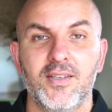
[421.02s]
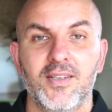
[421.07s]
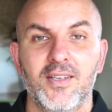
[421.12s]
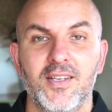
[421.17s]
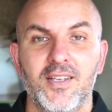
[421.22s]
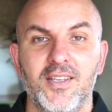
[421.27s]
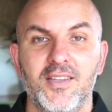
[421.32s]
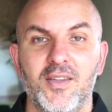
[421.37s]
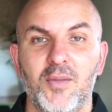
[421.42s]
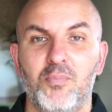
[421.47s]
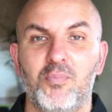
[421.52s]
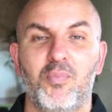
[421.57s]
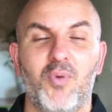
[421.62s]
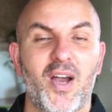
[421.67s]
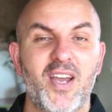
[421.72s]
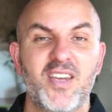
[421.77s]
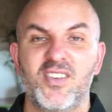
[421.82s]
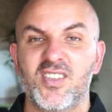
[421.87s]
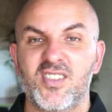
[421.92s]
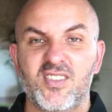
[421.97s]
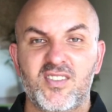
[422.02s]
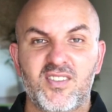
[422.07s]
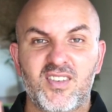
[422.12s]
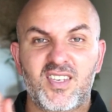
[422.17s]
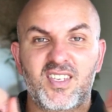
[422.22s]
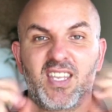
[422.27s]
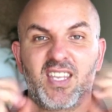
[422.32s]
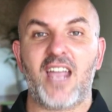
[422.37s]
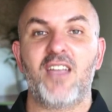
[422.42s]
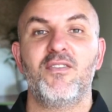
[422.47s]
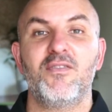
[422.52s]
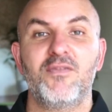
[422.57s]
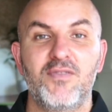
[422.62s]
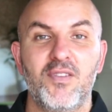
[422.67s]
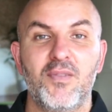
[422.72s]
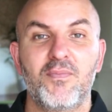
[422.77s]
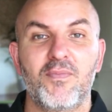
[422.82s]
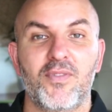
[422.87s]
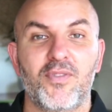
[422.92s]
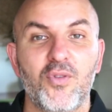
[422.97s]
The brain just gave
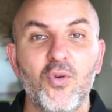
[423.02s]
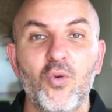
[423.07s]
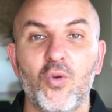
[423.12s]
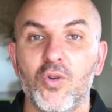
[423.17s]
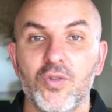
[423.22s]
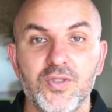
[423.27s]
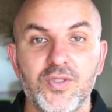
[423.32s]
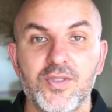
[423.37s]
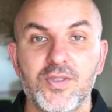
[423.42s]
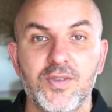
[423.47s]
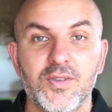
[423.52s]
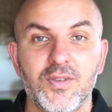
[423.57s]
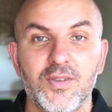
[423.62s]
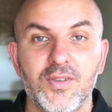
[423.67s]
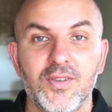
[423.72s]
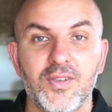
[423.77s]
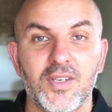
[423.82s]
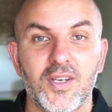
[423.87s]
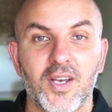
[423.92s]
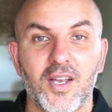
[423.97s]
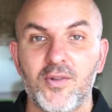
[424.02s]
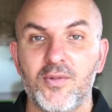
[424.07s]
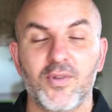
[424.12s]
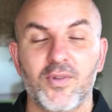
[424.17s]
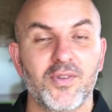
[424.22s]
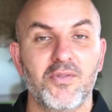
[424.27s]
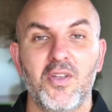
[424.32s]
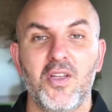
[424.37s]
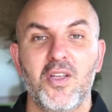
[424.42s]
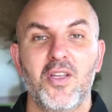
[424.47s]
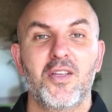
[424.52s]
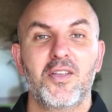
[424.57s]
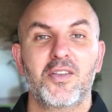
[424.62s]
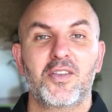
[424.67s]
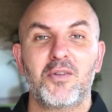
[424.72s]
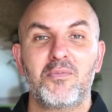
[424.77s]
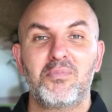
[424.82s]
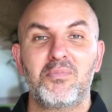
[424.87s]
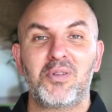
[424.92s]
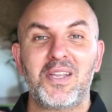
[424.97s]
them thoughts,
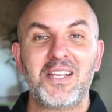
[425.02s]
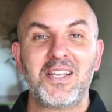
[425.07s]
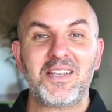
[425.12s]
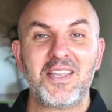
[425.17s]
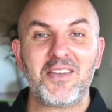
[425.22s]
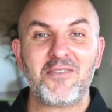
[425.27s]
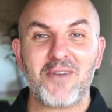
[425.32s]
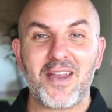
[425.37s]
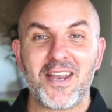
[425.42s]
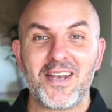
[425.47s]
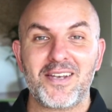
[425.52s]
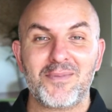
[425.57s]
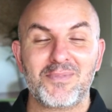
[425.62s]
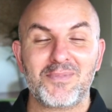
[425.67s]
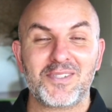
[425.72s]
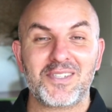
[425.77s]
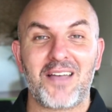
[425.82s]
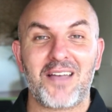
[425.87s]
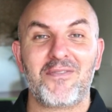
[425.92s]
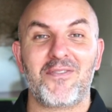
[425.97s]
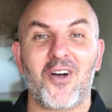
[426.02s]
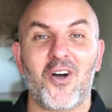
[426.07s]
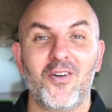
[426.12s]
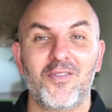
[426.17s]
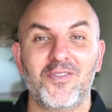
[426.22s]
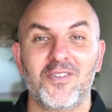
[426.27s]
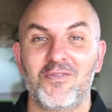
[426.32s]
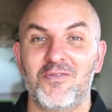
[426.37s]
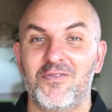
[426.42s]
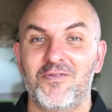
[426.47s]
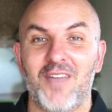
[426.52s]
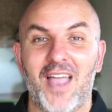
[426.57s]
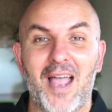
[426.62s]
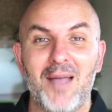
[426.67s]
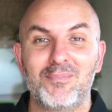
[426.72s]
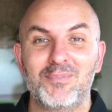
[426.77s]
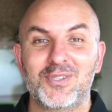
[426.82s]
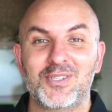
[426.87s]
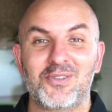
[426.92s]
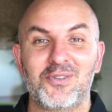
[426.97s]
completely random stuff, often
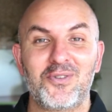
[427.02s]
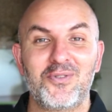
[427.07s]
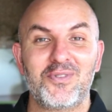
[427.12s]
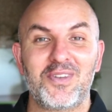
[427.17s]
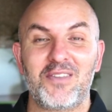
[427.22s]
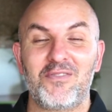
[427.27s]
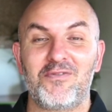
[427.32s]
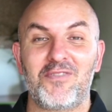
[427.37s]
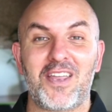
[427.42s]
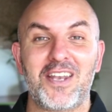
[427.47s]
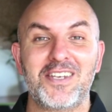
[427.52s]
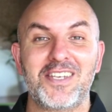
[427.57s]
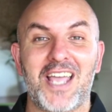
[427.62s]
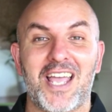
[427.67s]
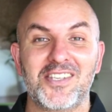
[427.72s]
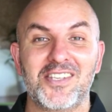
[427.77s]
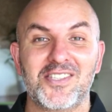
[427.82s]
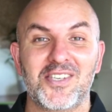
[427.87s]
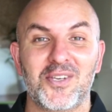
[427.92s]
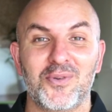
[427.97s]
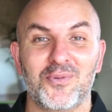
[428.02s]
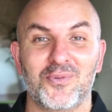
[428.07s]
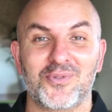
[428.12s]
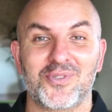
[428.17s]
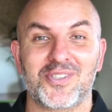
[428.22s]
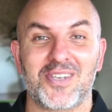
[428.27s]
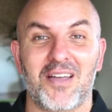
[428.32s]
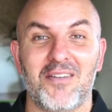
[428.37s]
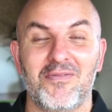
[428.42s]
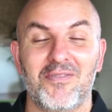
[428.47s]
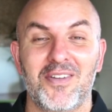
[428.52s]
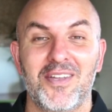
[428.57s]
absolutely fantastical stuff.